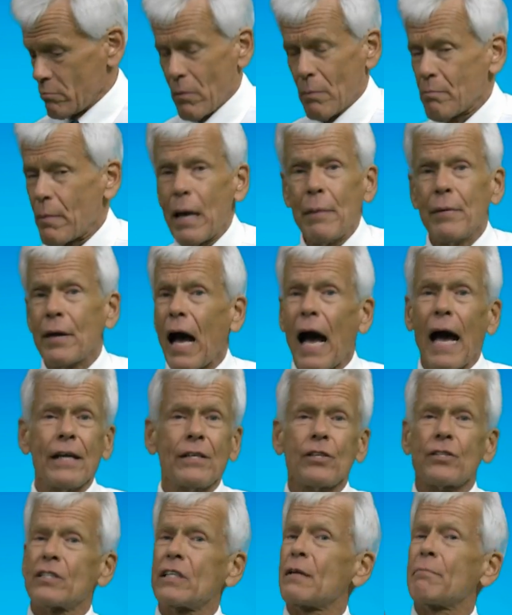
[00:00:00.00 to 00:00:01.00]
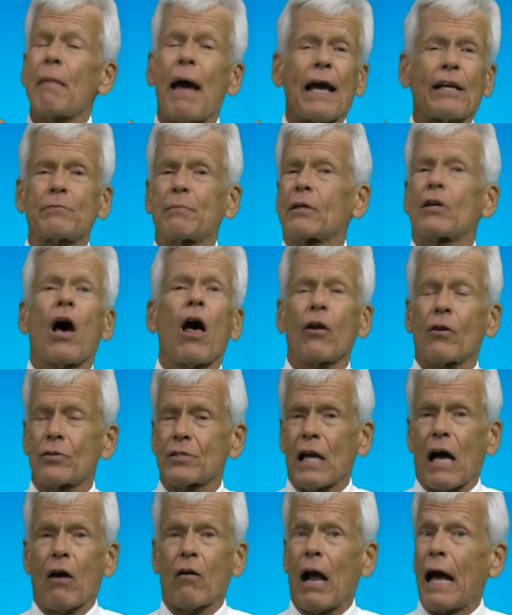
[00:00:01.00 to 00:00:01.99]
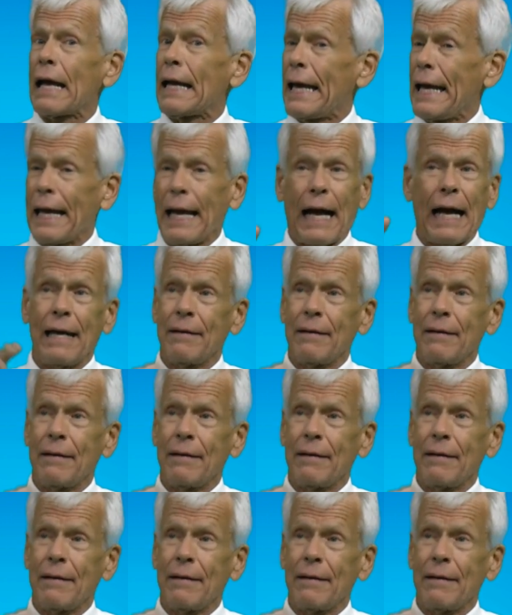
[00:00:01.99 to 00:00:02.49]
Maybe I just need maximum dollars out. Hey,